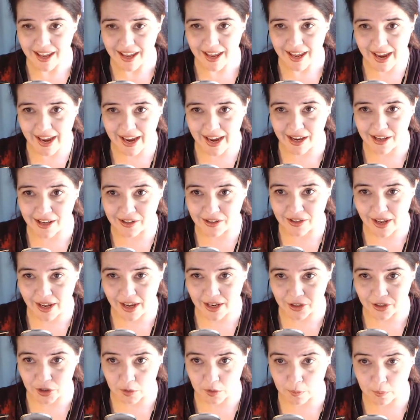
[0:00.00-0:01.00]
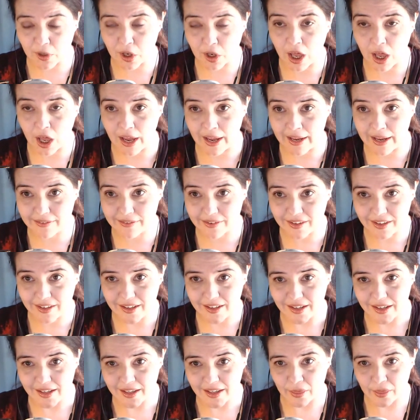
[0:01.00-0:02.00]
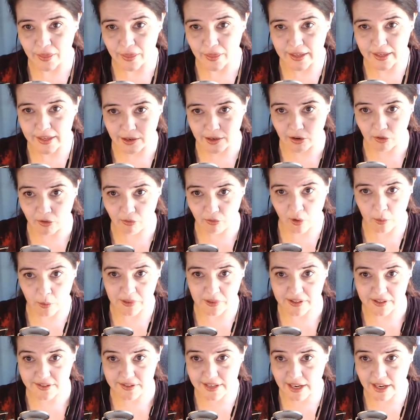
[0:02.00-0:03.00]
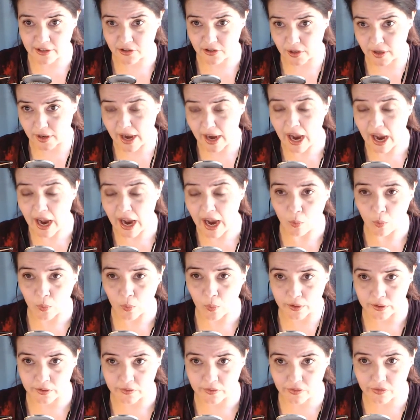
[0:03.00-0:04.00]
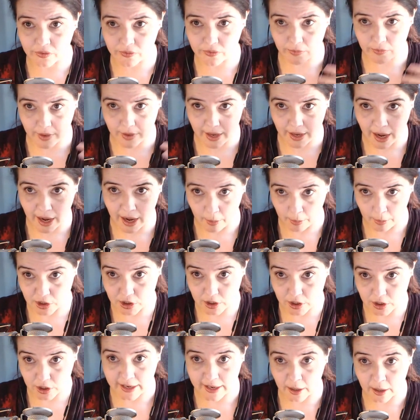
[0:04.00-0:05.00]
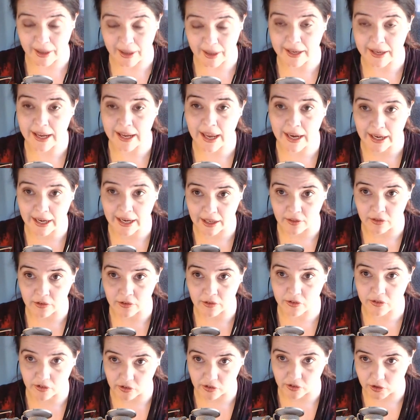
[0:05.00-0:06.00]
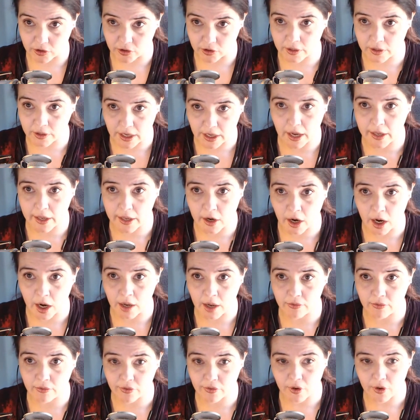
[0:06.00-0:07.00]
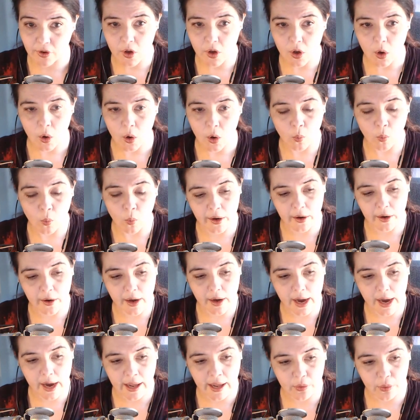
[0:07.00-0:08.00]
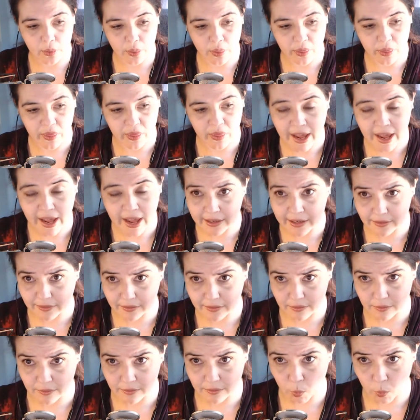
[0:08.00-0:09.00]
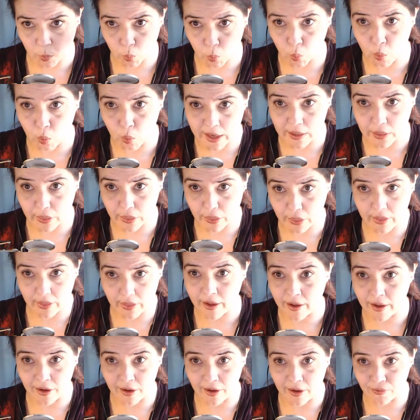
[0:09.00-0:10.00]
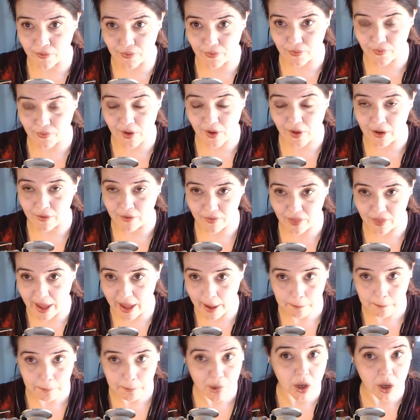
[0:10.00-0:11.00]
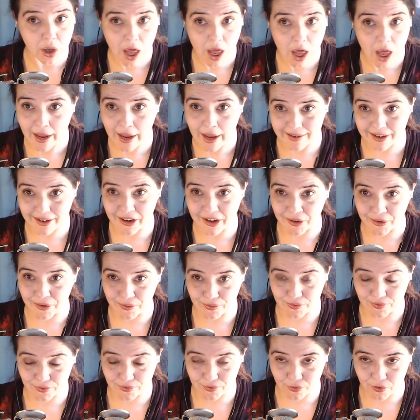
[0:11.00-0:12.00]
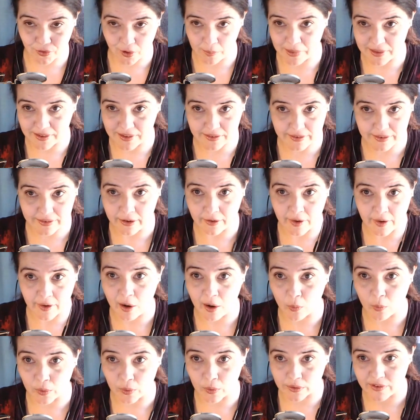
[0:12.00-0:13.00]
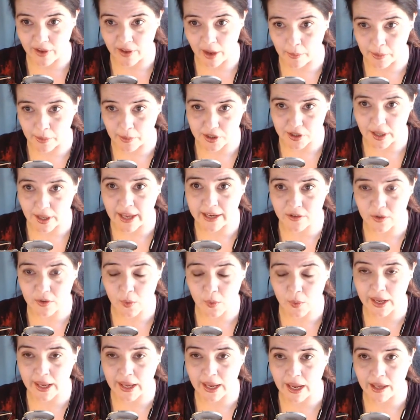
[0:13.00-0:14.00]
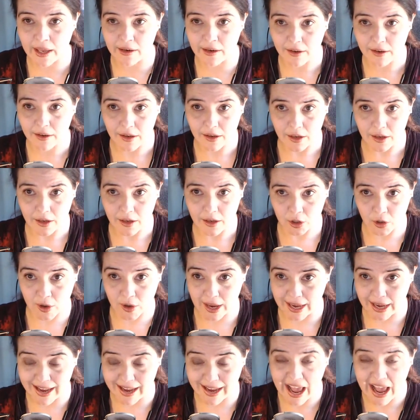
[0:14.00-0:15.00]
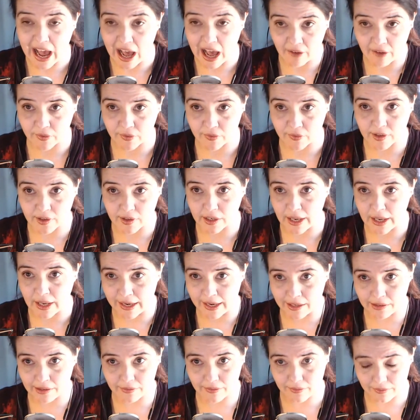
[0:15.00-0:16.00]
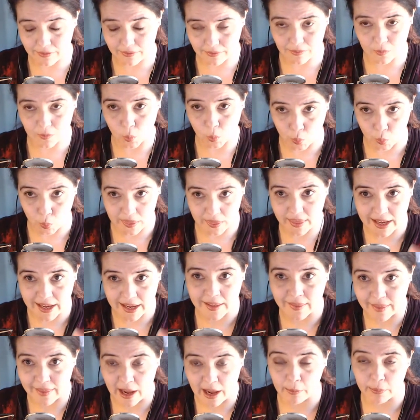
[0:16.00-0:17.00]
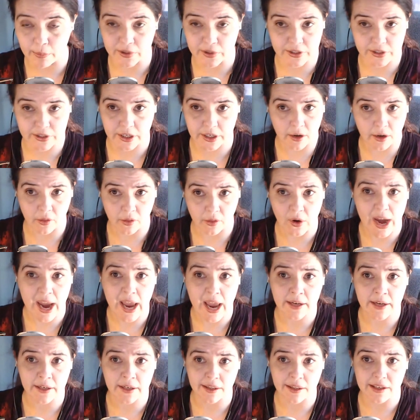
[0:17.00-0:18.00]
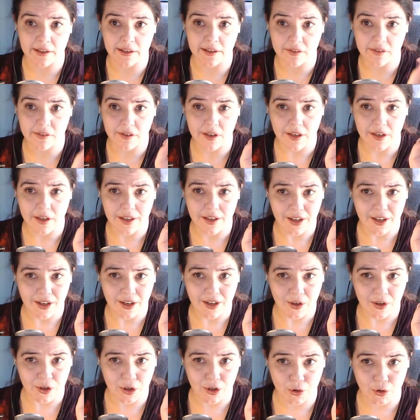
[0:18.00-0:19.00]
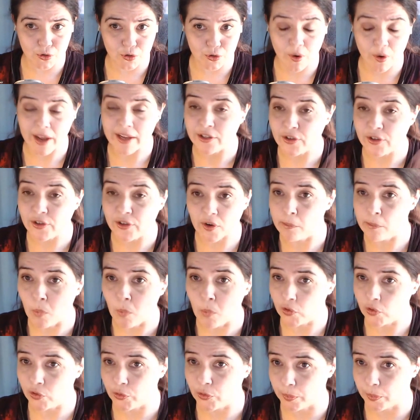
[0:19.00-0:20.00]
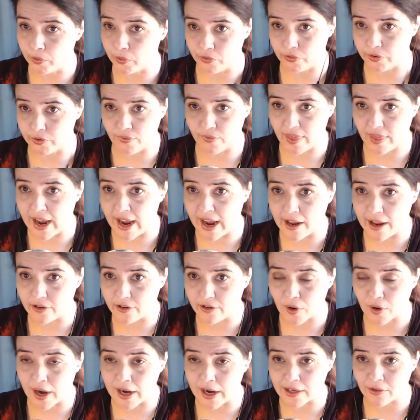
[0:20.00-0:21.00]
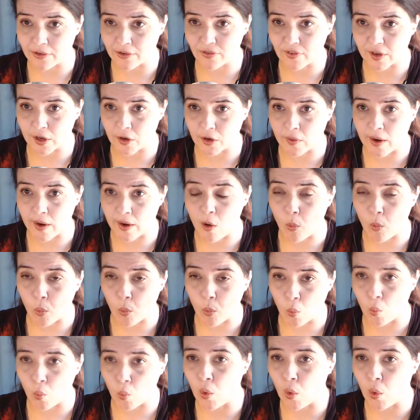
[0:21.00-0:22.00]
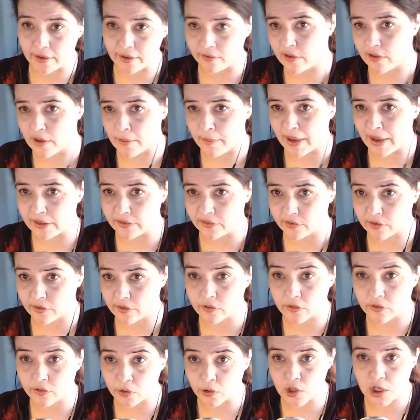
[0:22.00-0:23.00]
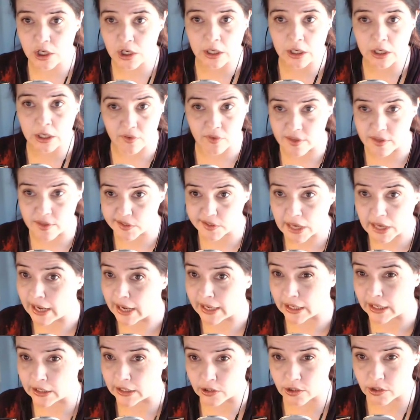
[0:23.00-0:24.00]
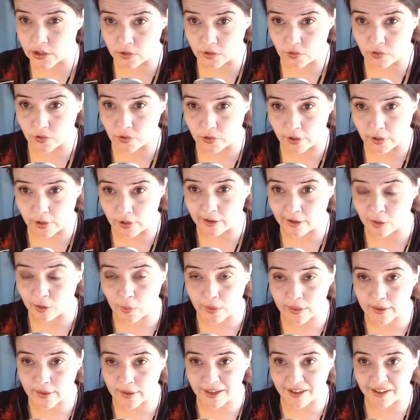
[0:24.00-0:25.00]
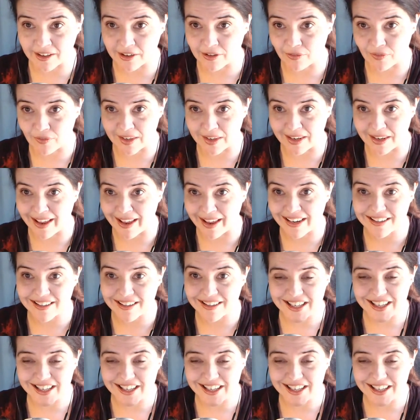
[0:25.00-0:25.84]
and and you plot the from the center outwards how much light am i getting and there's a certain cutoff where at that width of of that plot of from the center outwards how much light do i get you're getting half of the light within that particular annulus you try different multiples of that trying to figure out what is the best solution for the sky conditions you're dealing with on a given night